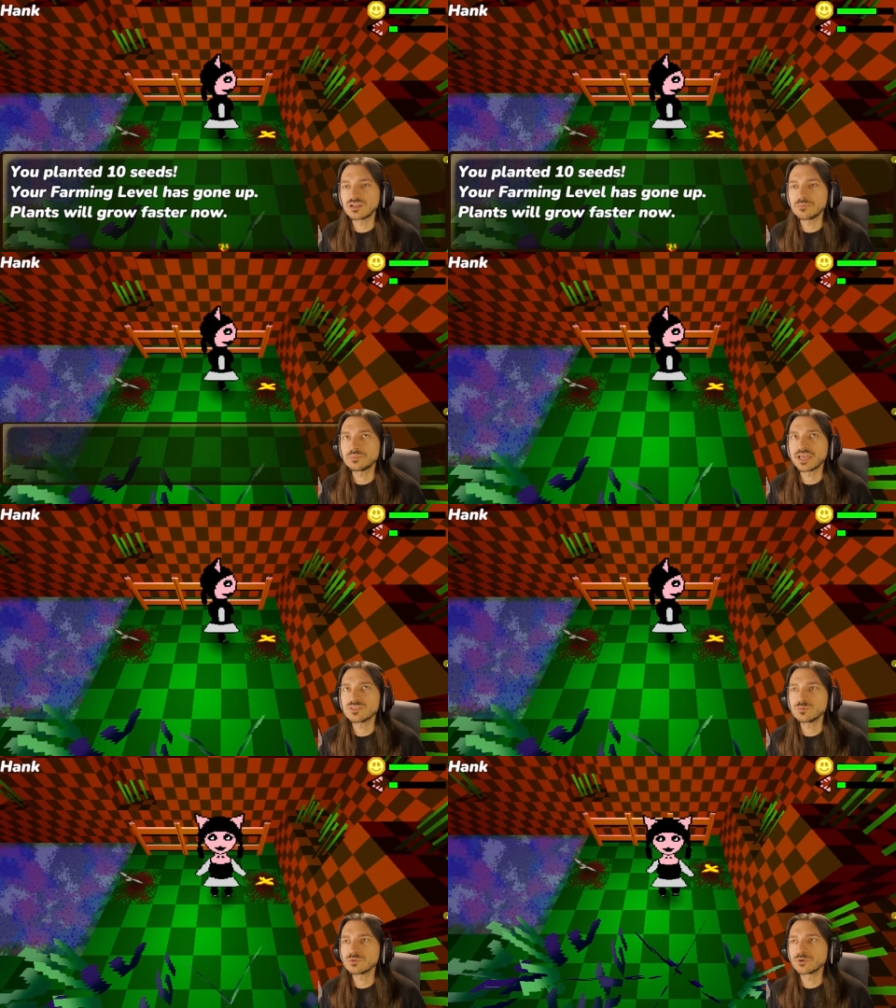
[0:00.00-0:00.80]
up.
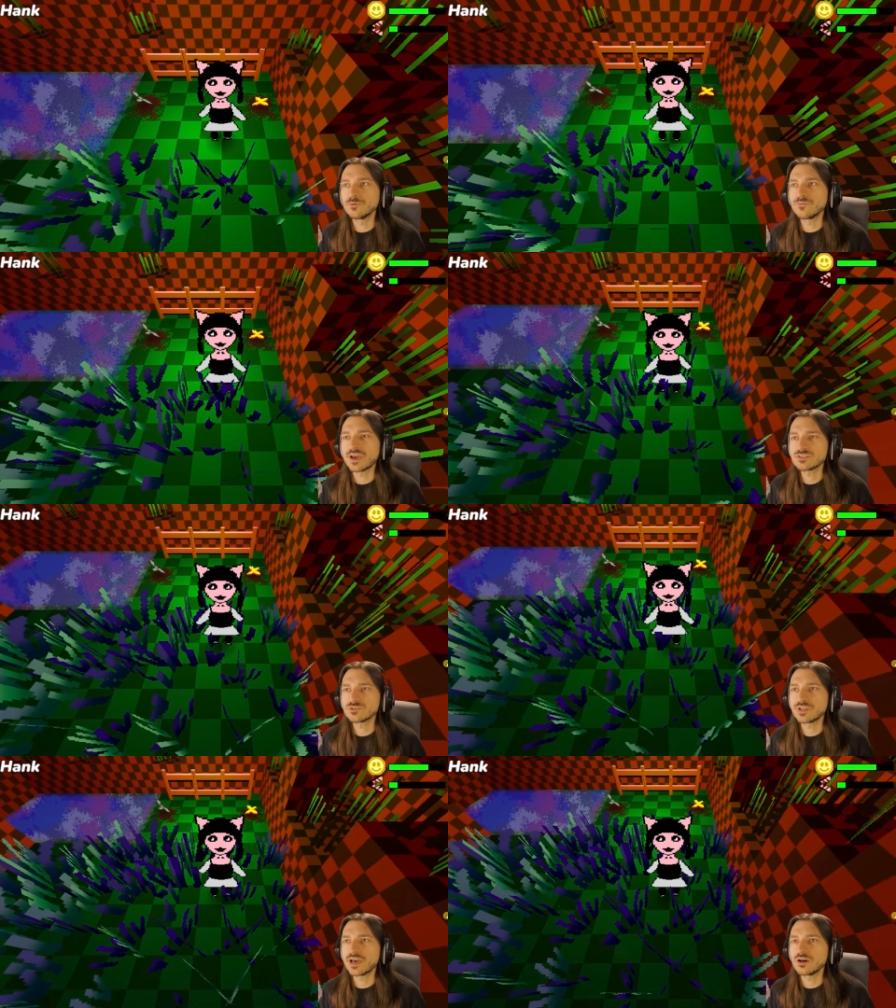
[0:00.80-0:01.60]
Plants will grow
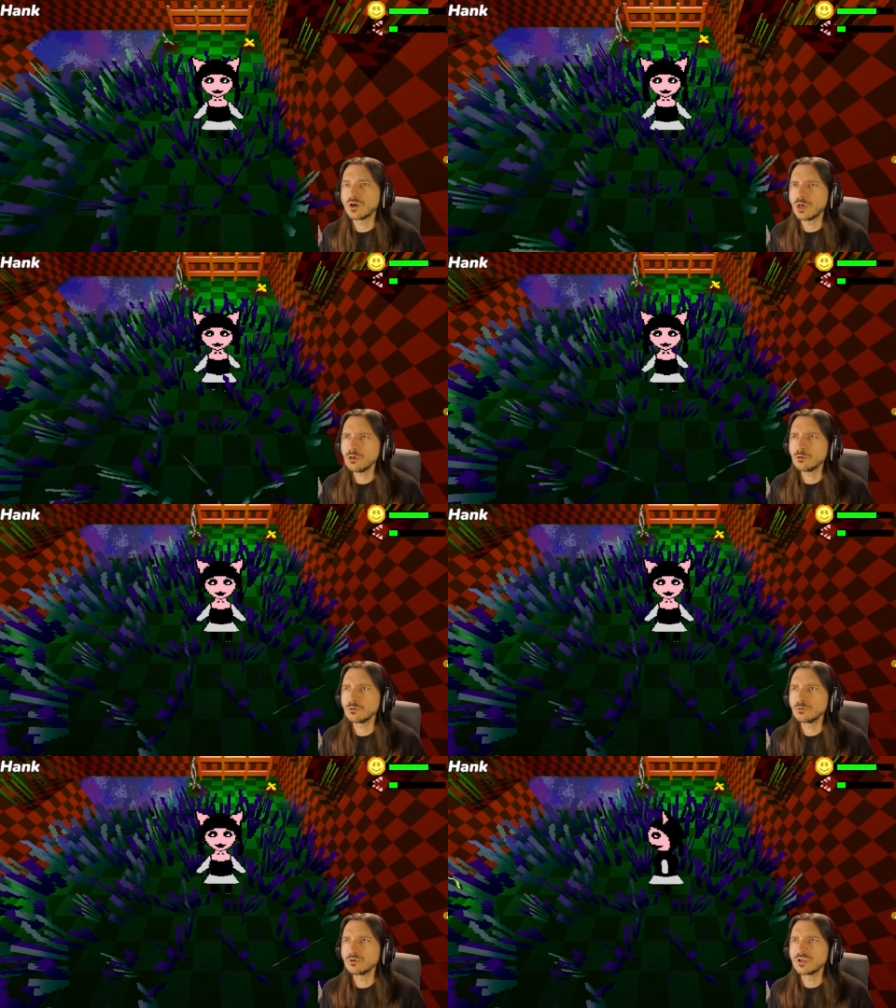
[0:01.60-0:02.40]
faster now.
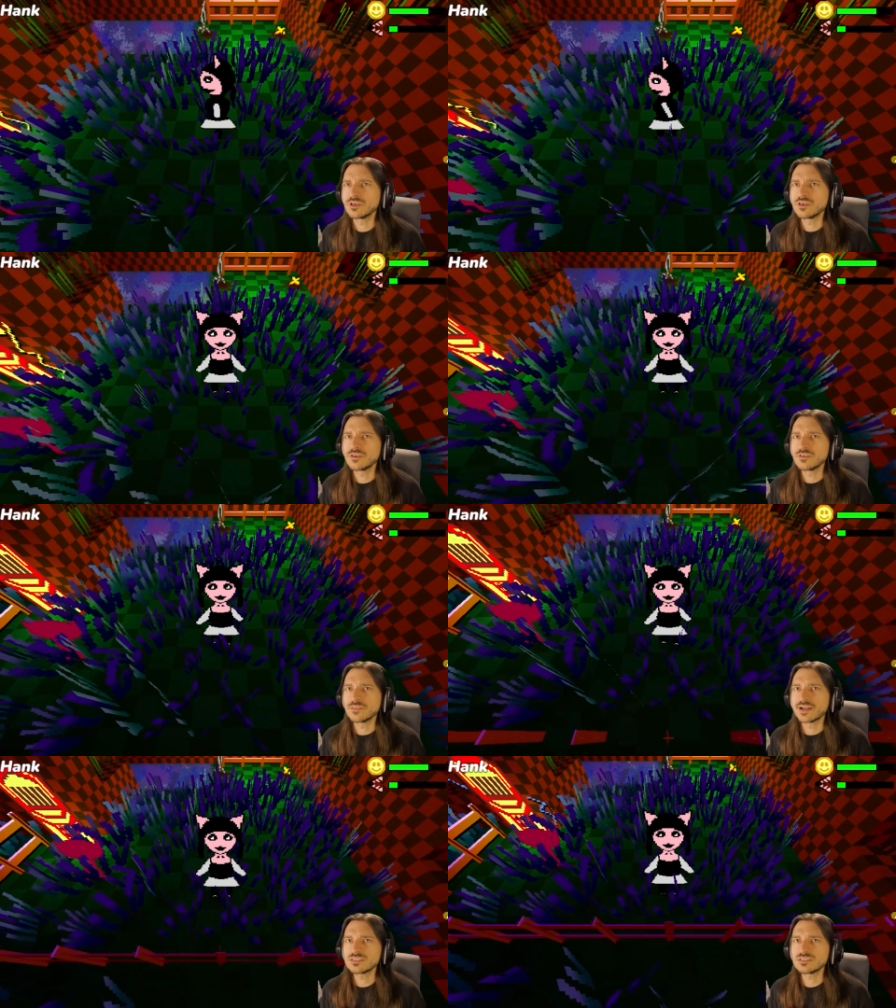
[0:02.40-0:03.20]
Oh,
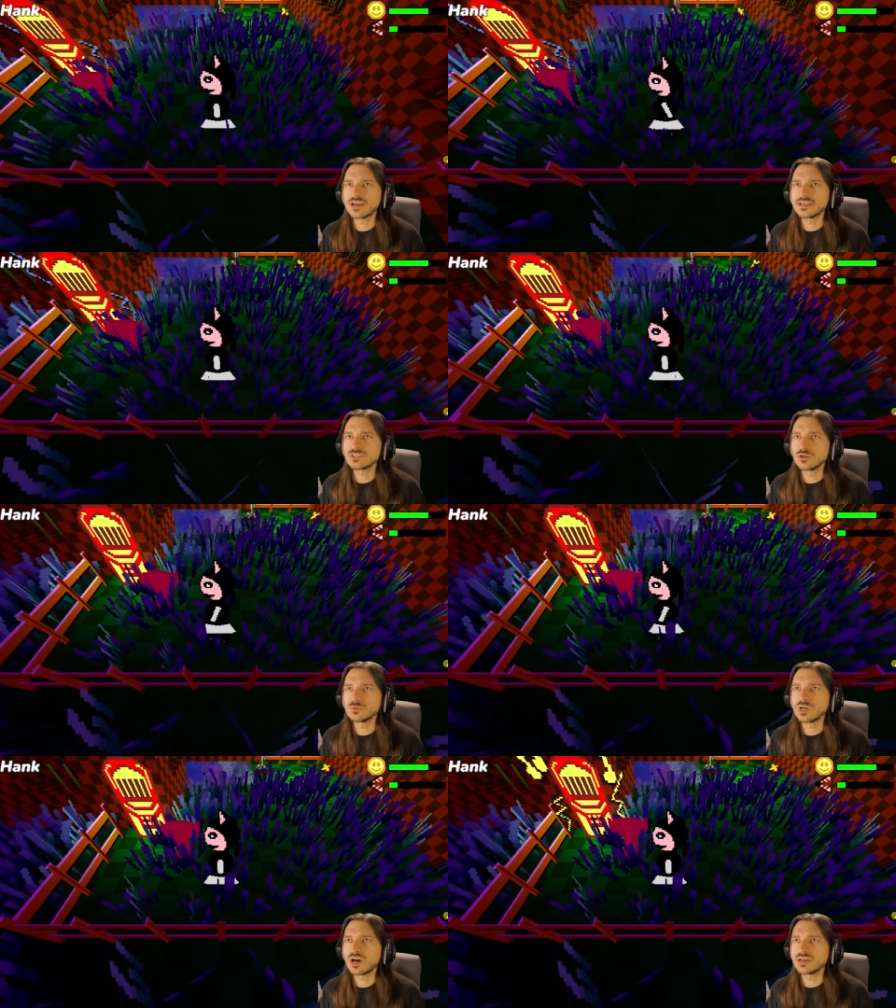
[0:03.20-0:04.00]
that's nice. Oh
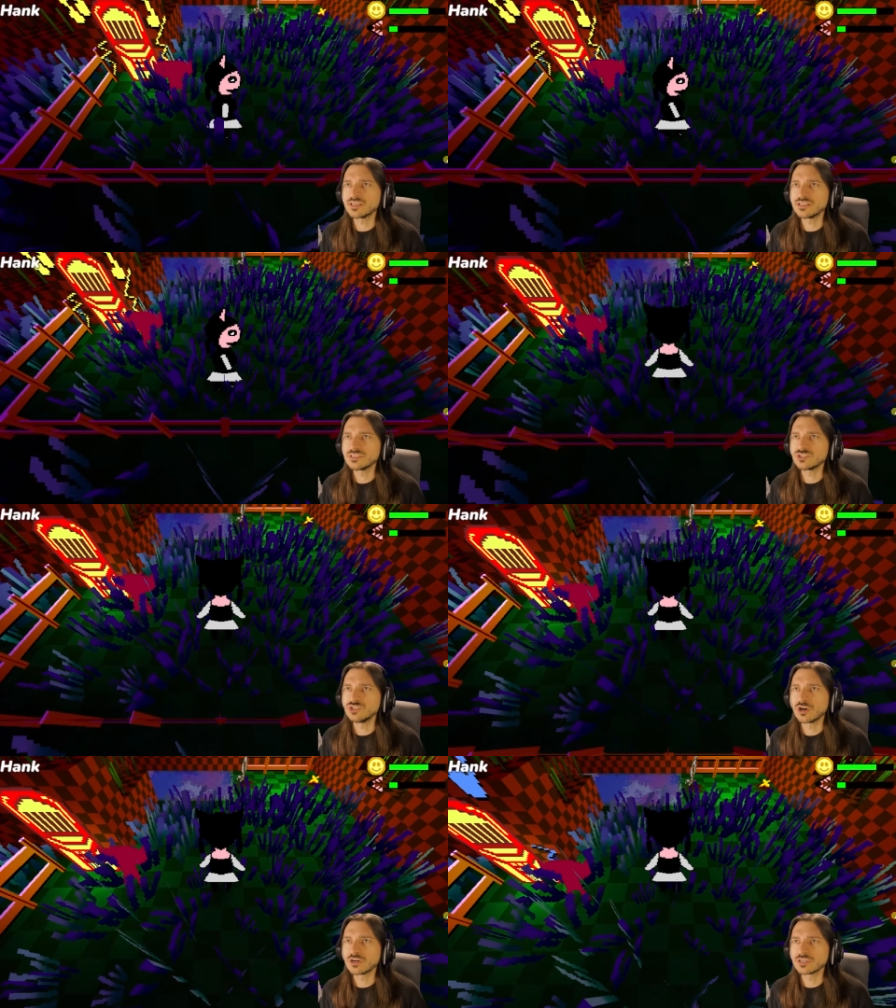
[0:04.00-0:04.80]
god, it is
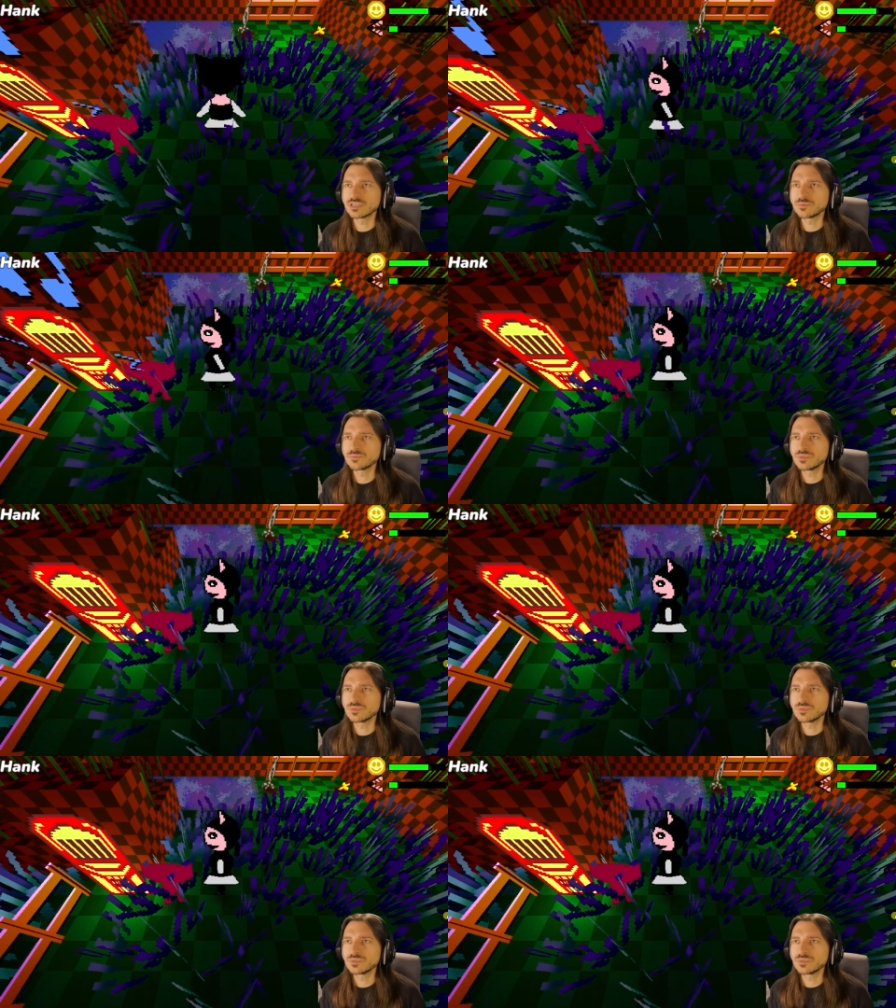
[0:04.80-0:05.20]
dark.